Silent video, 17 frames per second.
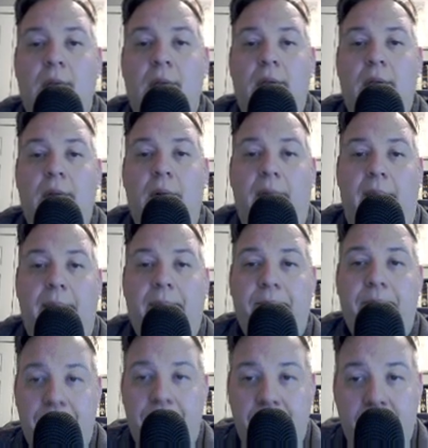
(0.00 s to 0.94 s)
okay,
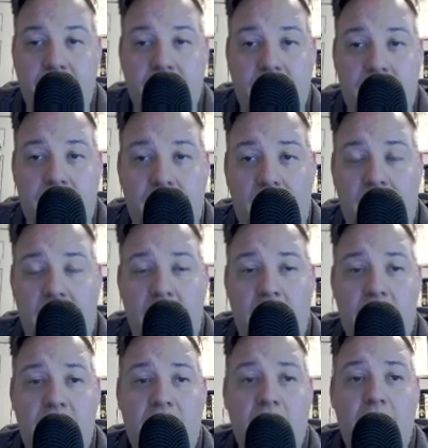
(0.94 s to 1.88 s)

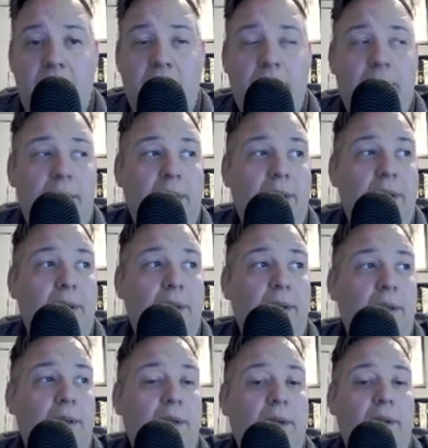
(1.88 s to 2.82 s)
so
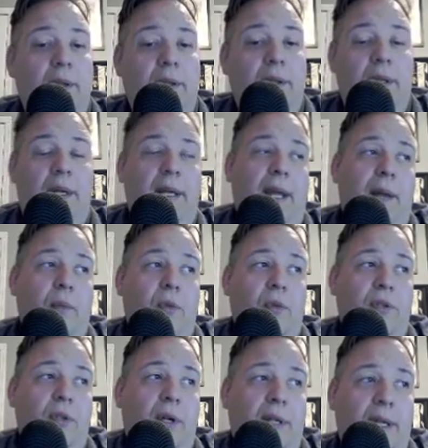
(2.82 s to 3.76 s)
again, we're
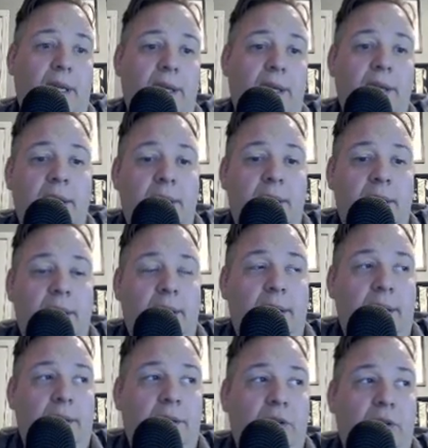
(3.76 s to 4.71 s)
talking
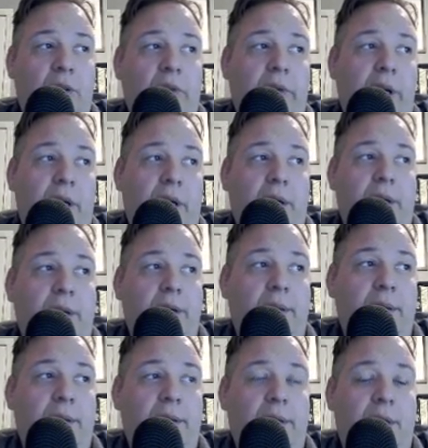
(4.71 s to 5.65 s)
Sorare
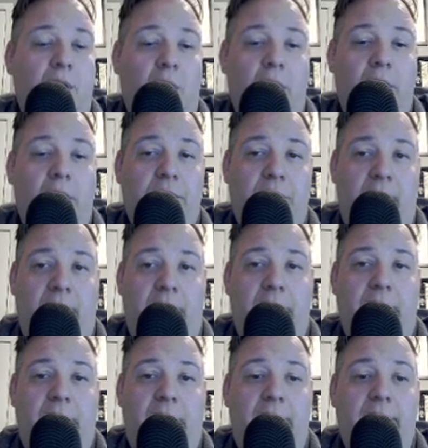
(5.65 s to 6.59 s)
cards right now,
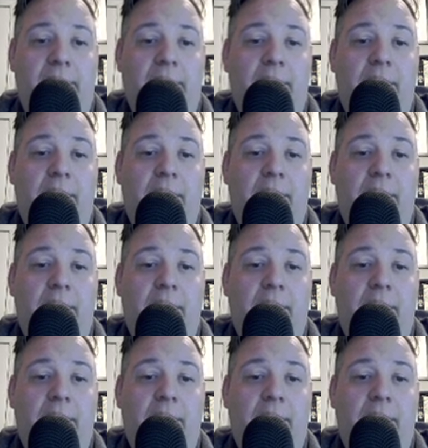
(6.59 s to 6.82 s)
right?